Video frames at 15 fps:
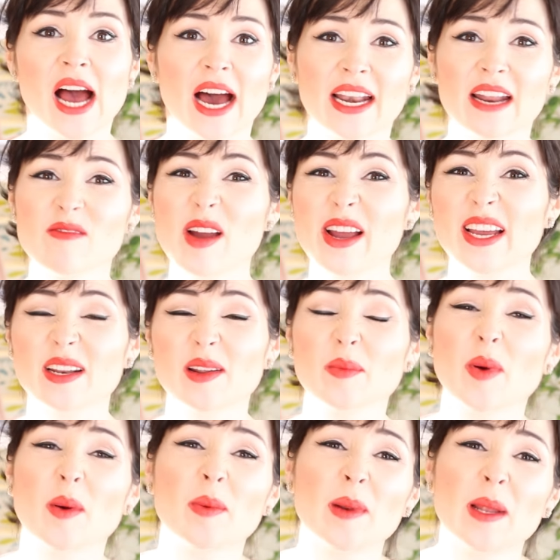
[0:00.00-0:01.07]
And I reckon I'll
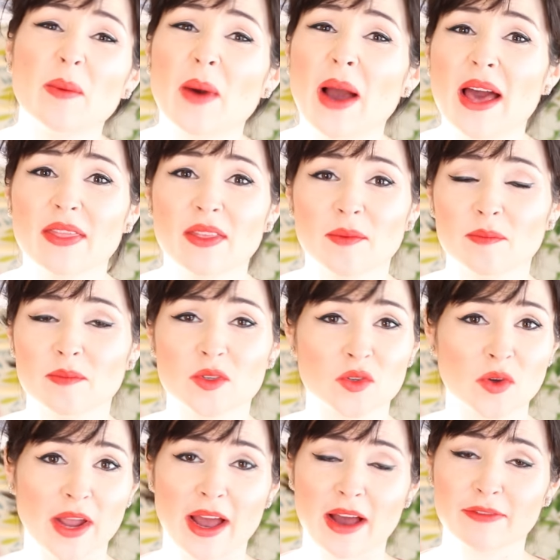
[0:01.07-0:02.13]
probably wear them
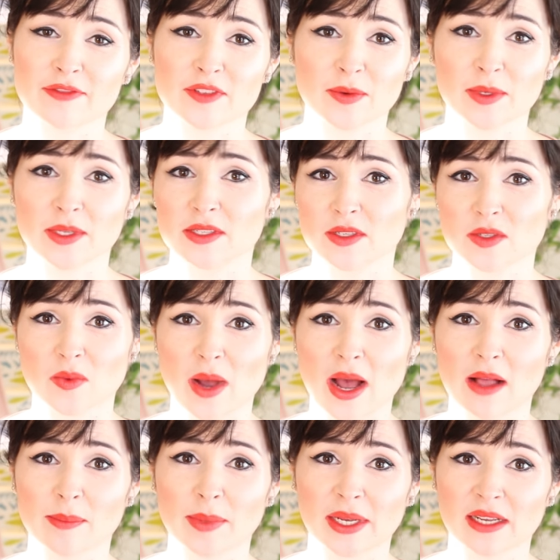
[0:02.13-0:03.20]
straight afterwards as
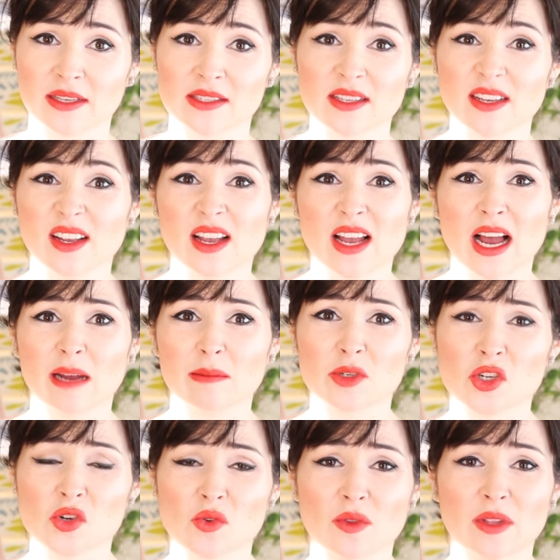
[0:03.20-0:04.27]
well, because I'm
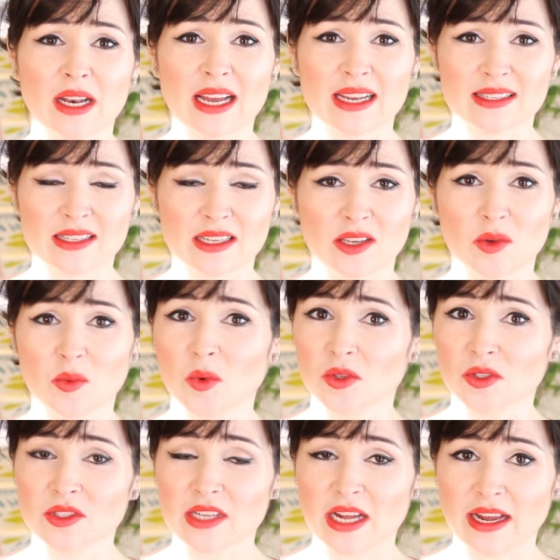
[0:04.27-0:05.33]
sure the last thing you
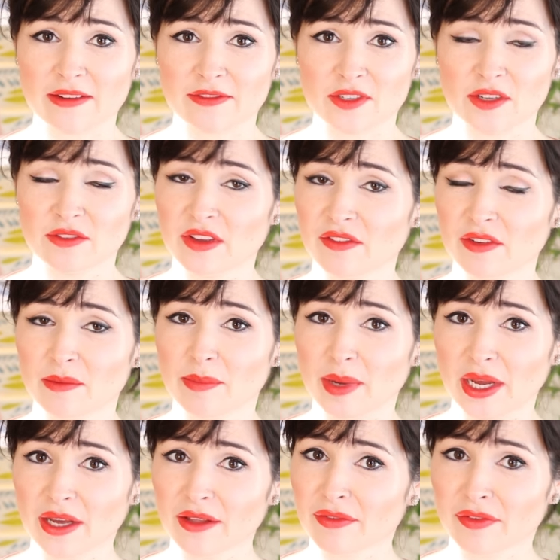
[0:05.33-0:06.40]
want after you've given
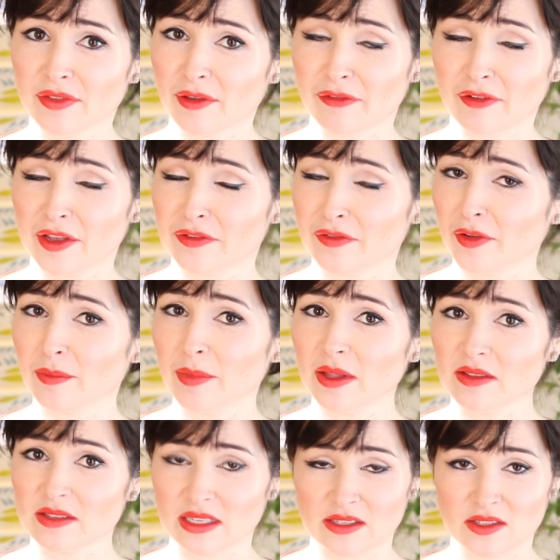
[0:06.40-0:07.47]
birth for the first few
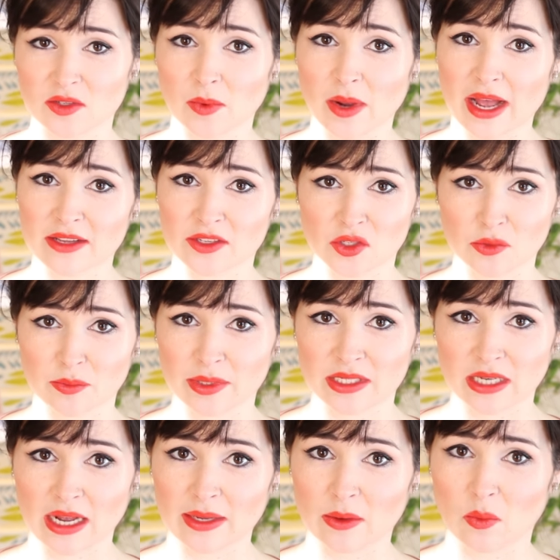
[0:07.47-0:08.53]
months is to wear super
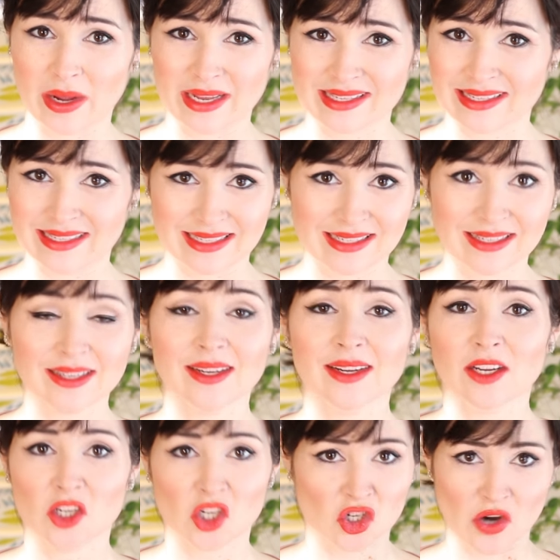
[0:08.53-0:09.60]
tight waisted
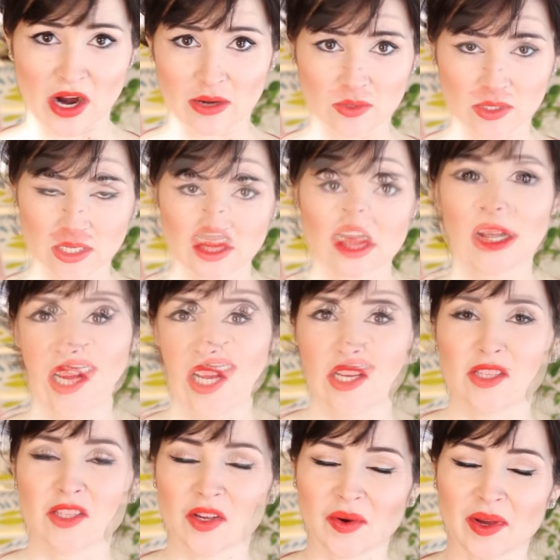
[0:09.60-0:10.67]
trousers.
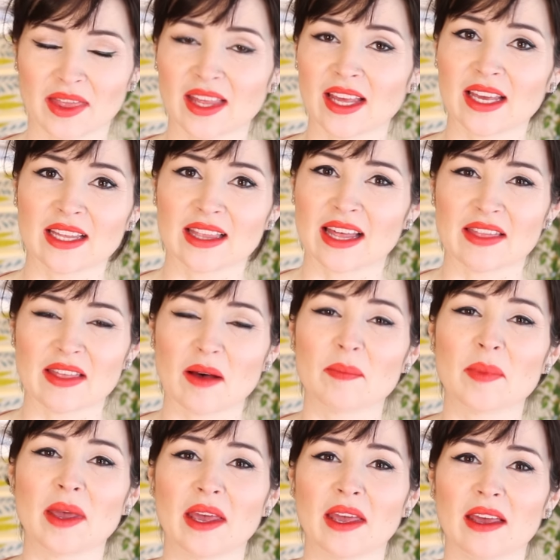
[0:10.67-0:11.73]
So I think that
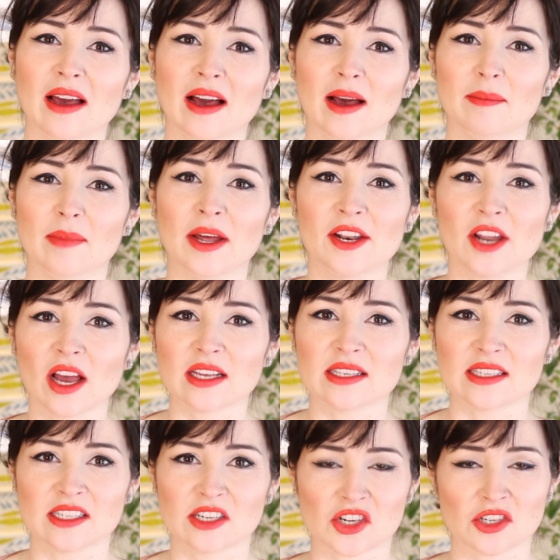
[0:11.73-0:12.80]
they'll be a
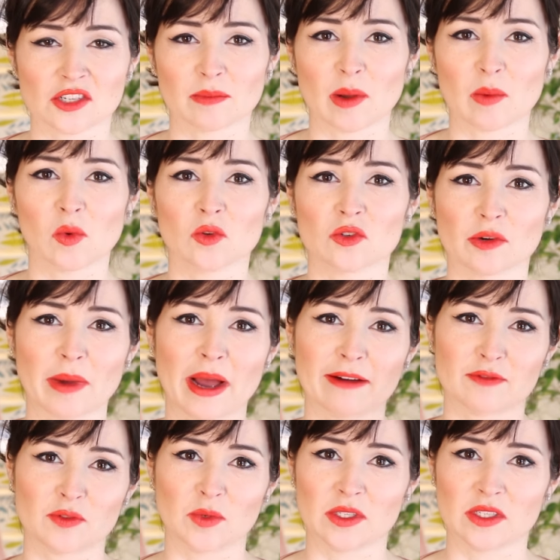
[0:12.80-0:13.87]
nice addition to my wardrobe
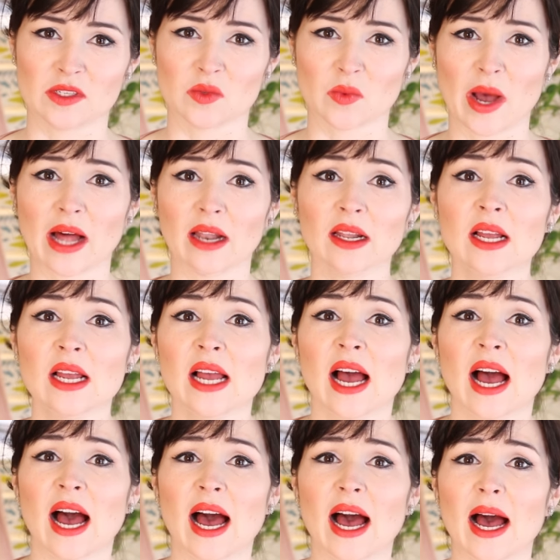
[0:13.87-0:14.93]
afterwards as well.
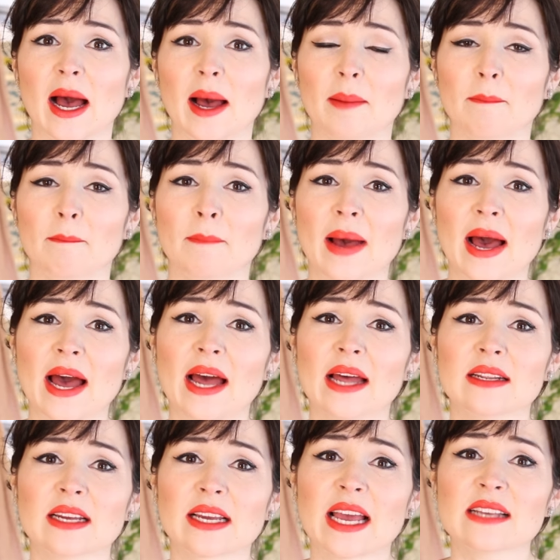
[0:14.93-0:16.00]

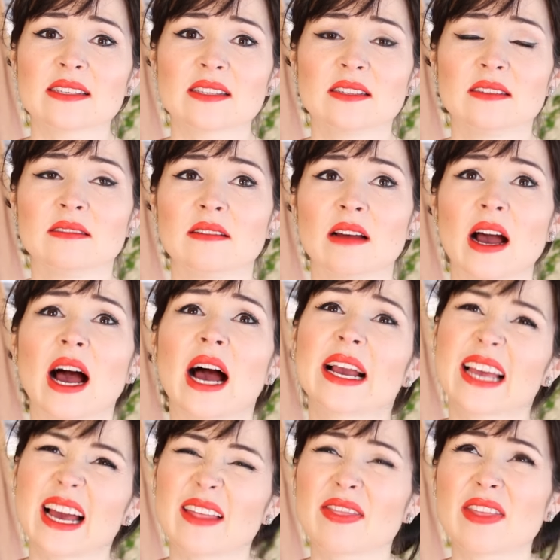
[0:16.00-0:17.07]
And I guess
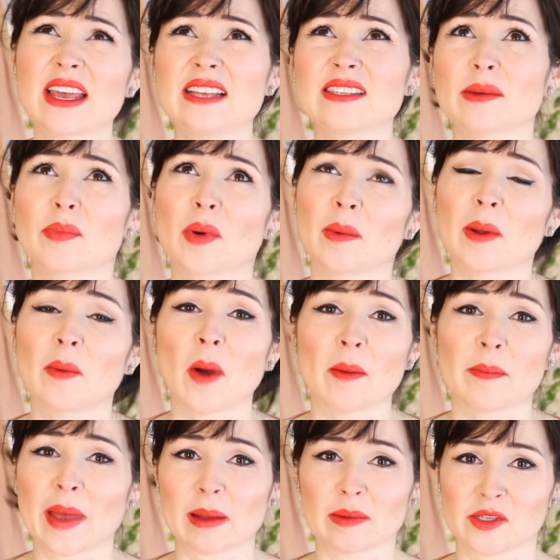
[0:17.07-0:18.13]
these I probably
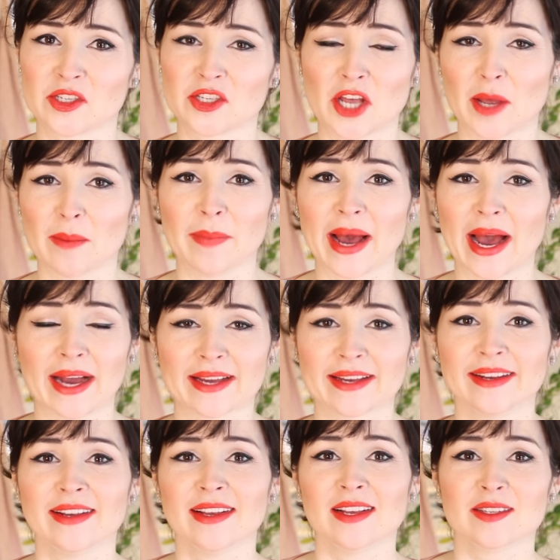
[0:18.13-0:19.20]
won't be able to turn back.
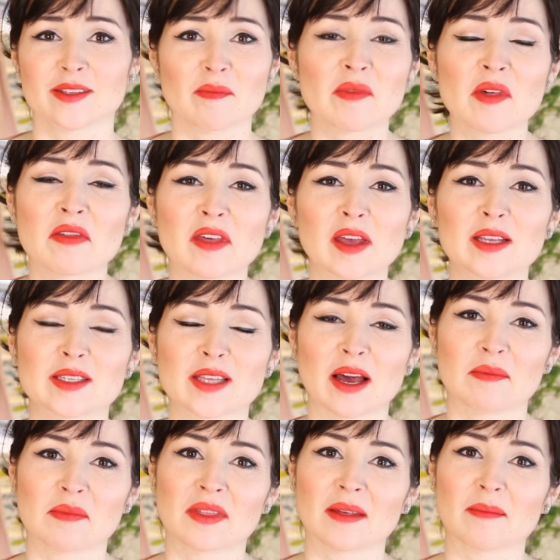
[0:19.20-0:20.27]
Some of the things
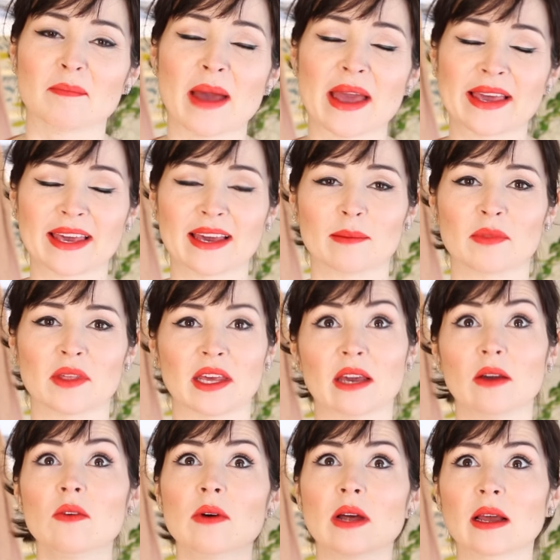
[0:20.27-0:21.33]
that I'm making, I'm
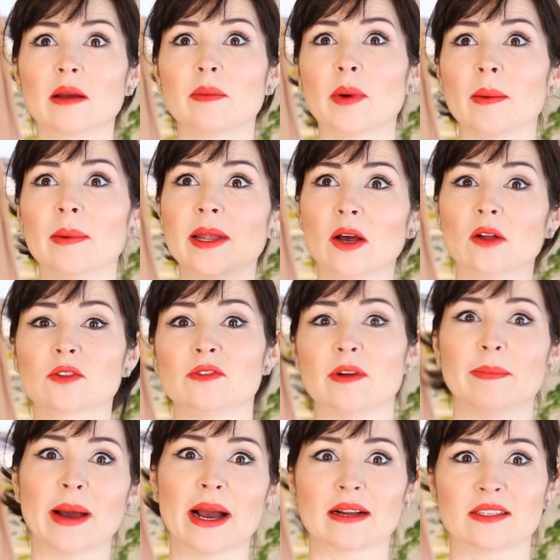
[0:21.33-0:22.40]
thinking, oh, well, I could probably alter
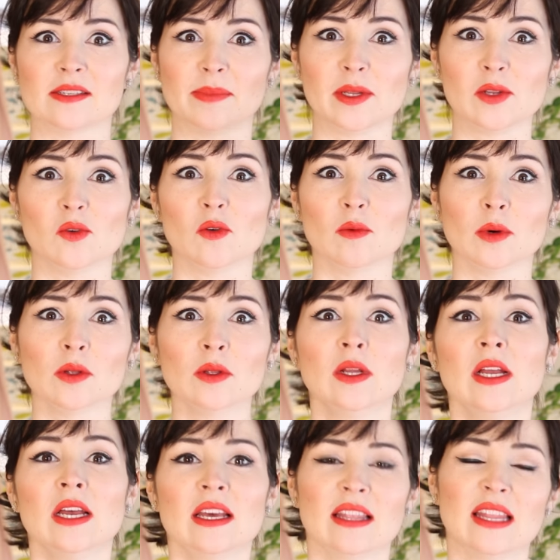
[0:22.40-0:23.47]
it back to be normal.
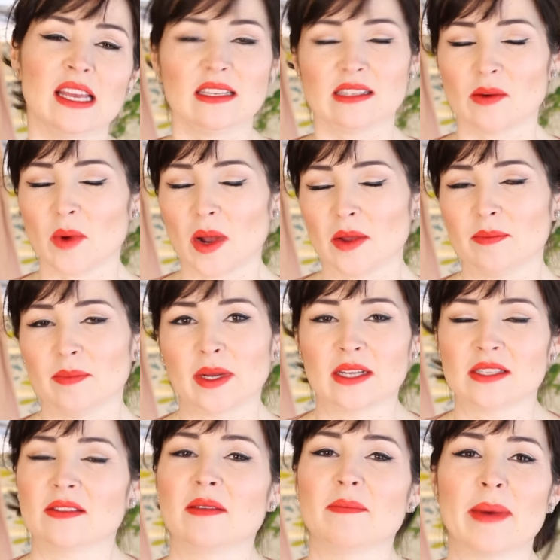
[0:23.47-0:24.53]
These I won't
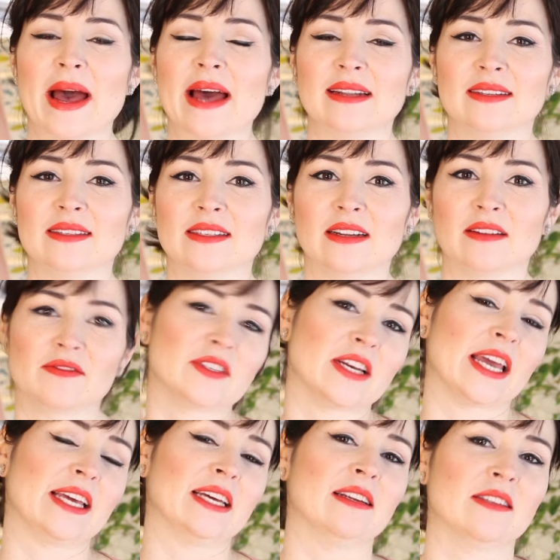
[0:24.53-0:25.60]
because of the band, and I've
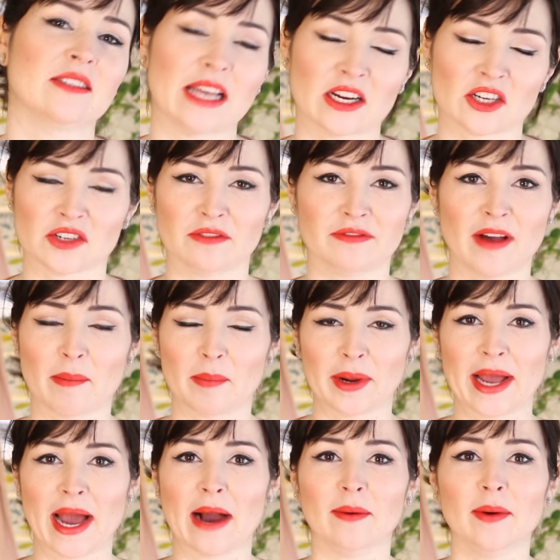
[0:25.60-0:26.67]
taken a section of
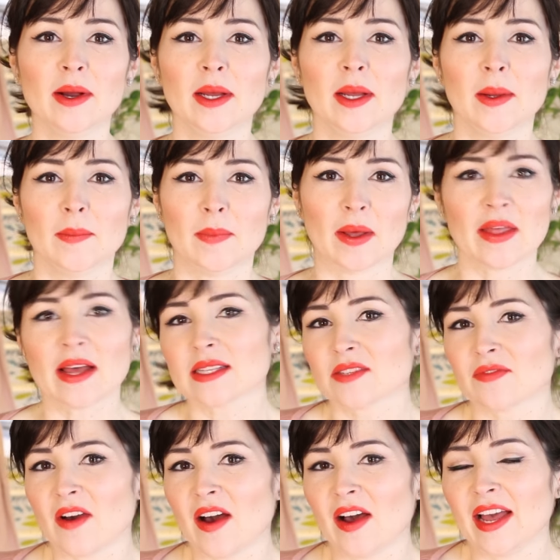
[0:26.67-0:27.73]
fabric out, but
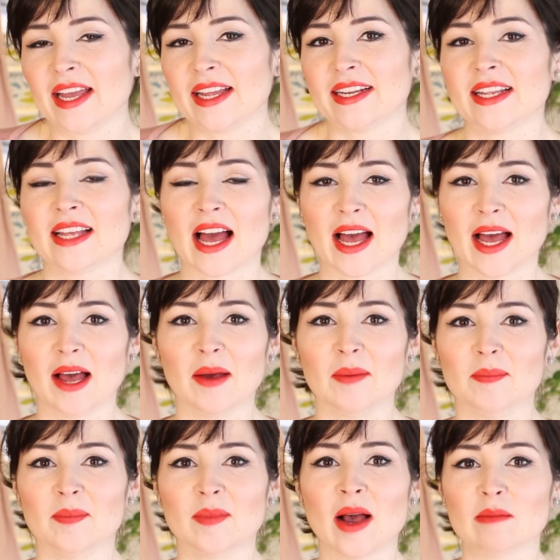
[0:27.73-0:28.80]
that's fine.
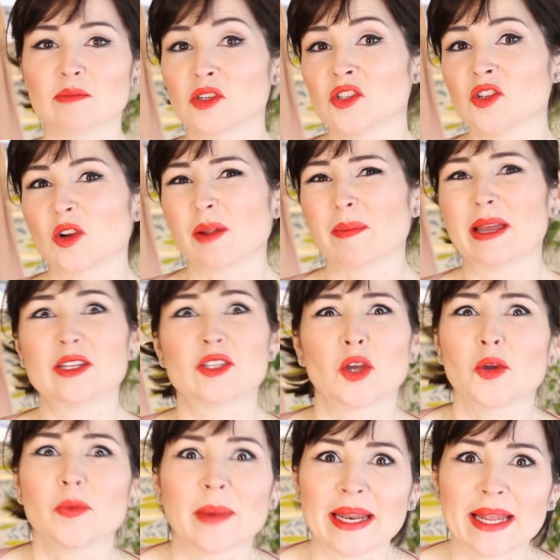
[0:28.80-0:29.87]
I'm just not gonna make
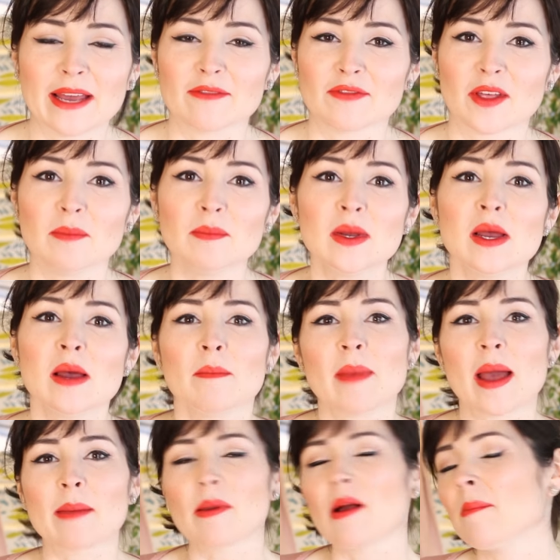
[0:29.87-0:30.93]
too many of them.
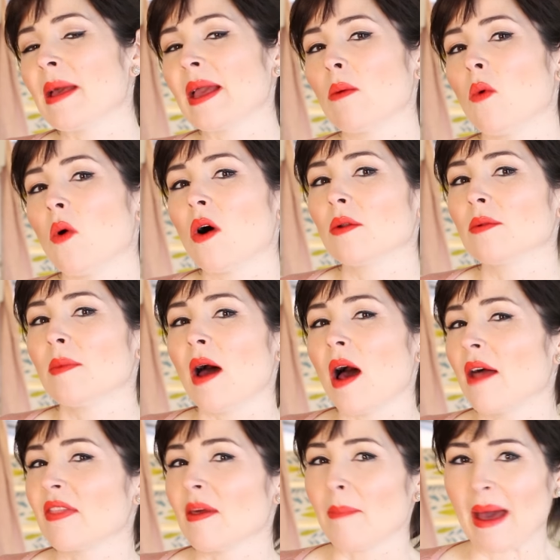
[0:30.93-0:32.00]
Maybe I'll make one
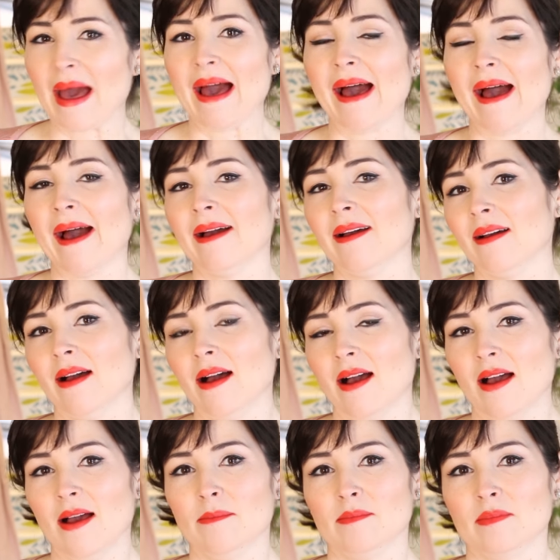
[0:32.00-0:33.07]
other pair
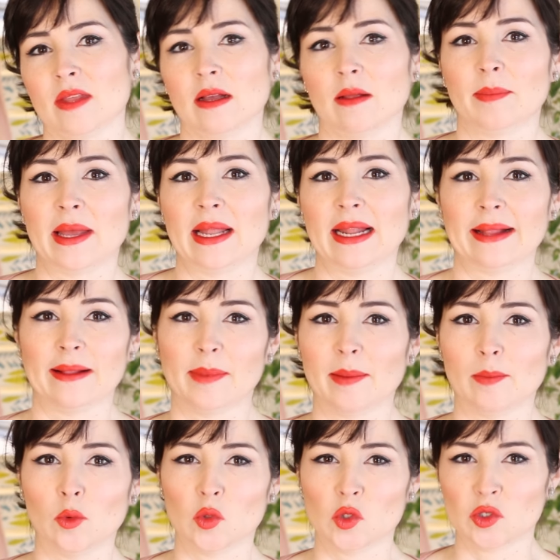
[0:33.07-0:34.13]
that'll be a little
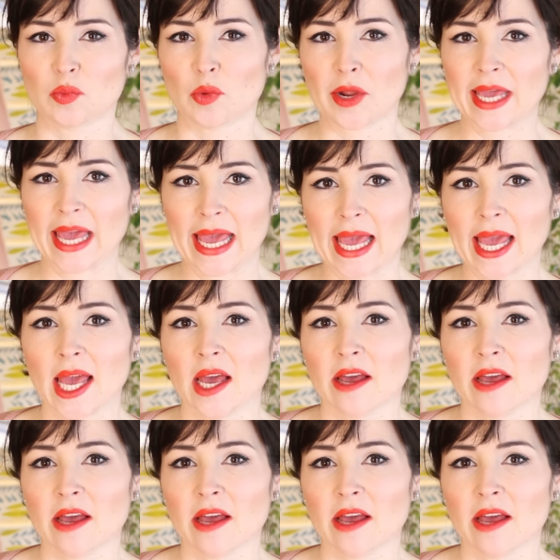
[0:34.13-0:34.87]
bit more springy